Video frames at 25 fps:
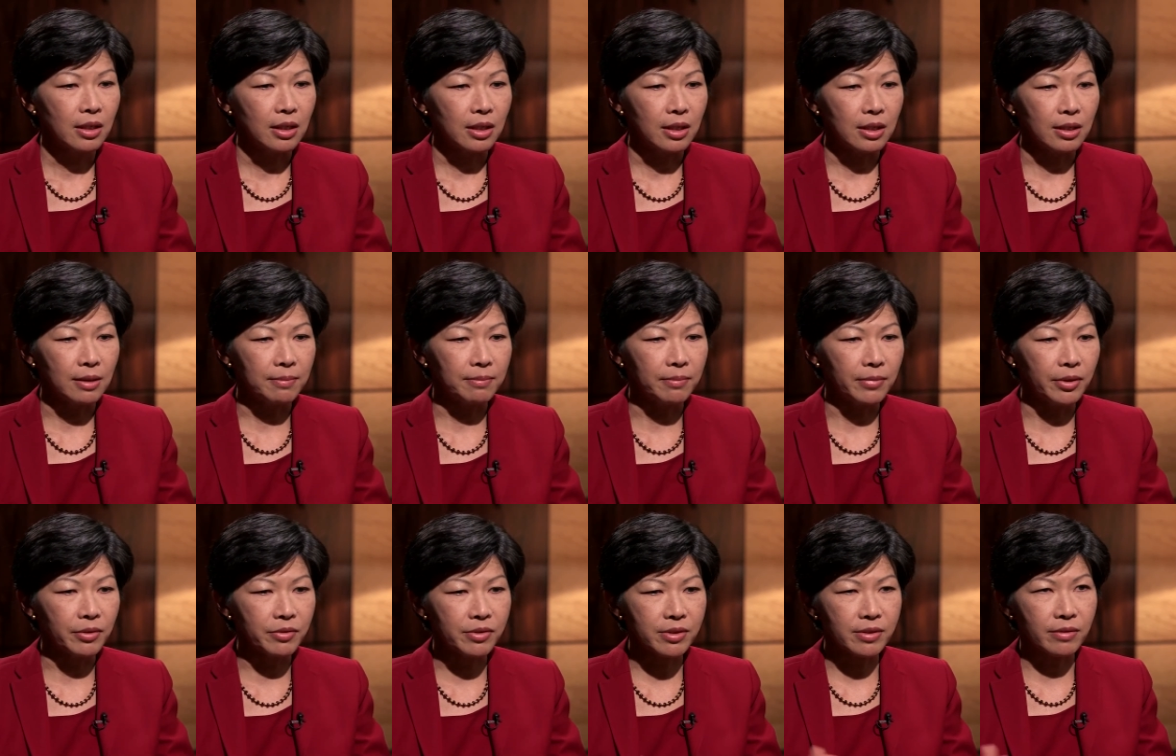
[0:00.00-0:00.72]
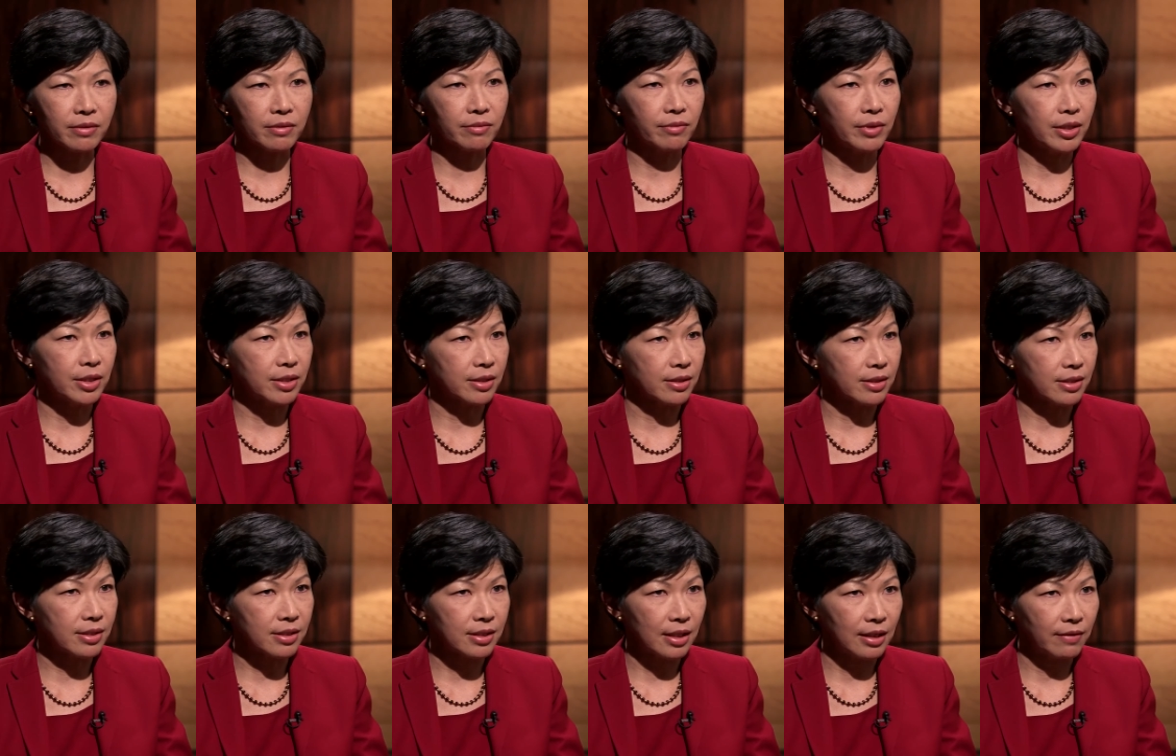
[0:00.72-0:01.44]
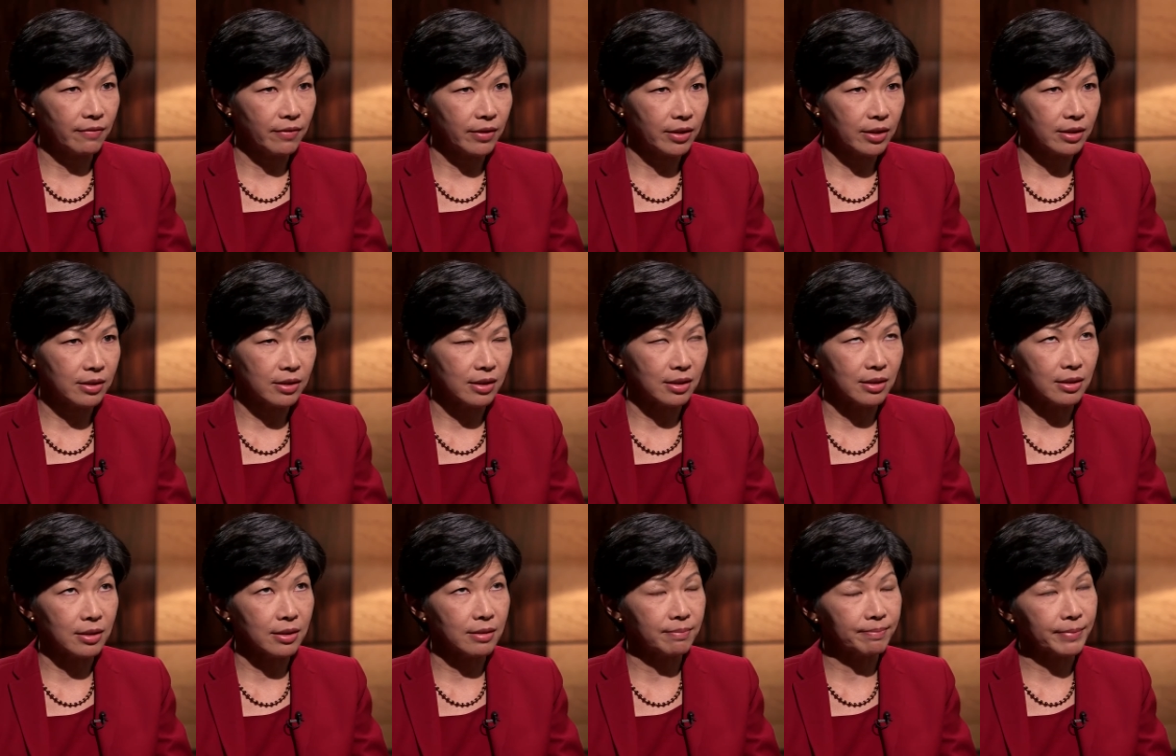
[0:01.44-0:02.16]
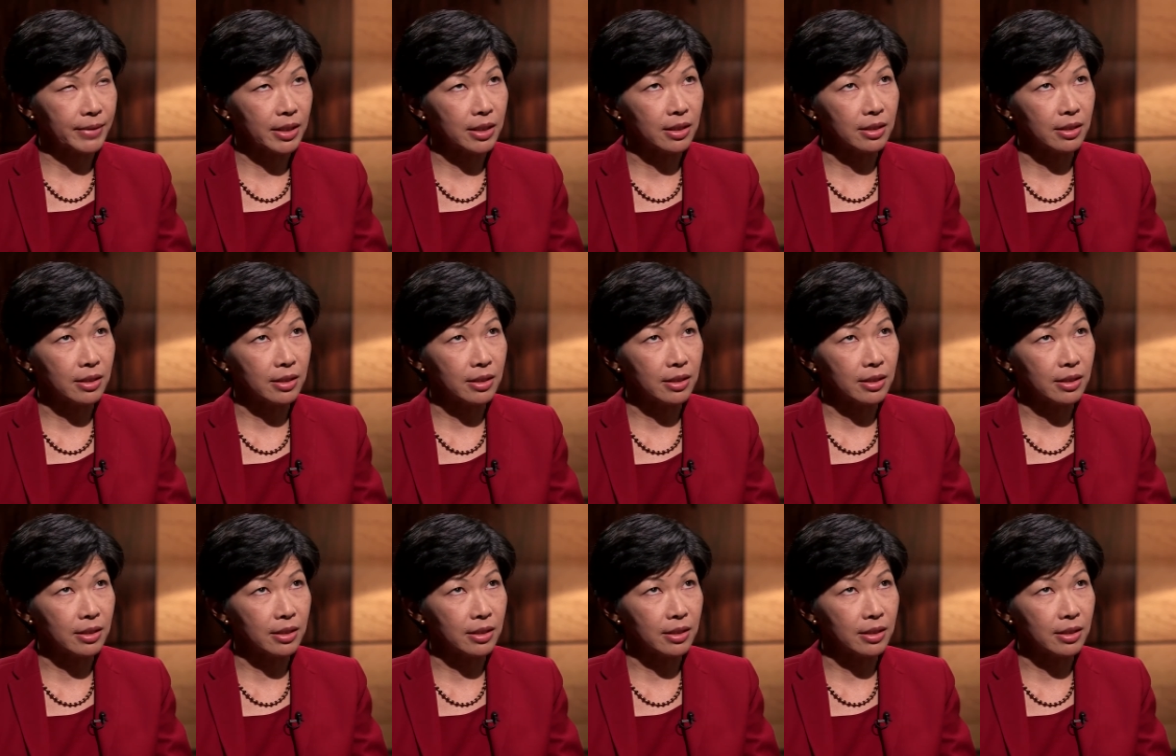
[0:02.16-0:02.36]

Uh, most of the region's saving, uh,